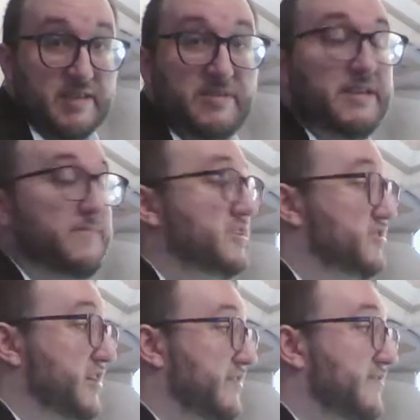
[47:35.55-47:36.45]
Let me
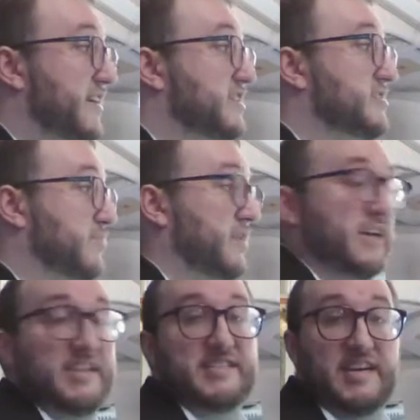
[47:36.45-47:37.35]
demonstrate. If I just play
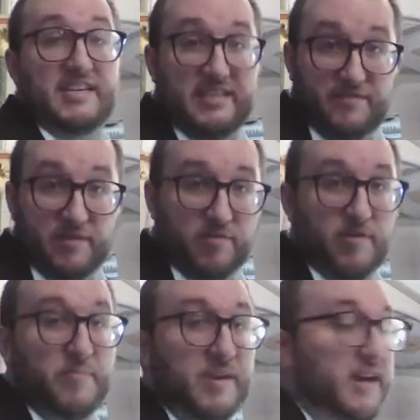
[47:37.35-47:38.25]
this as if it were a
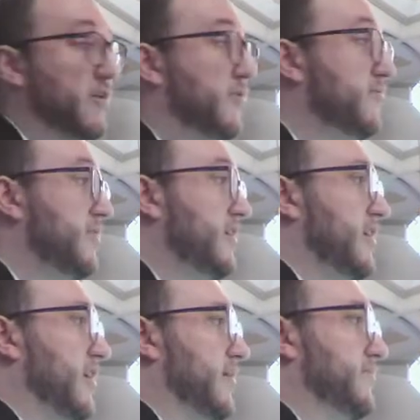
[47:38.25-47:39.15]
piano,
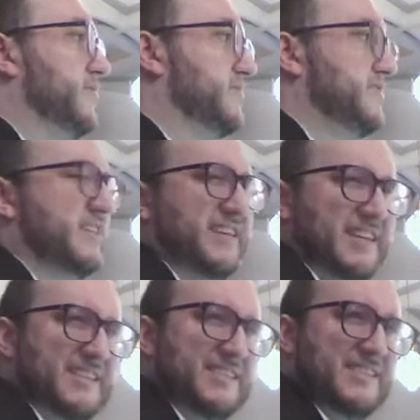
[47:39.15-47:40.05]
um, you'll see that
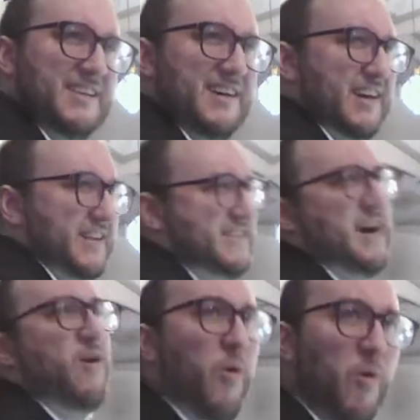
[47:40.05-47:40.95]
it's, it's not
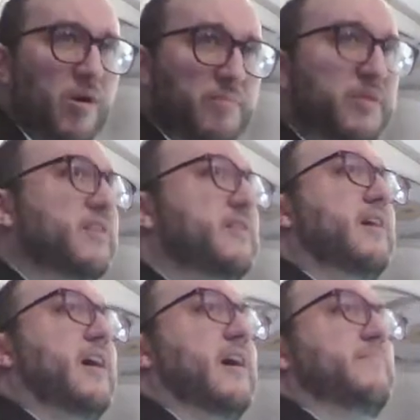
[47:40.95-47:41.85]
horrible,
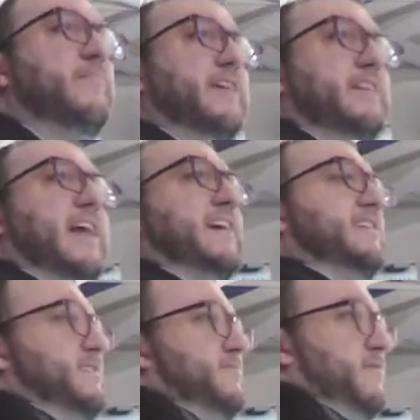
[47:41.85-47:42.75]
uh, but it
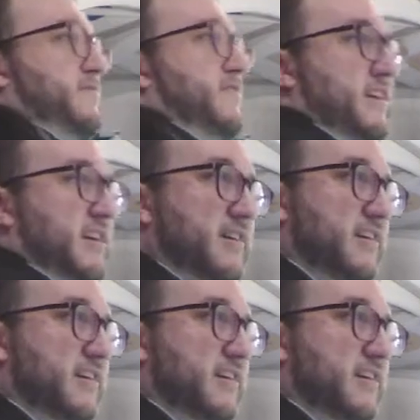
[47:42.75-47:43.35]
lacks some of the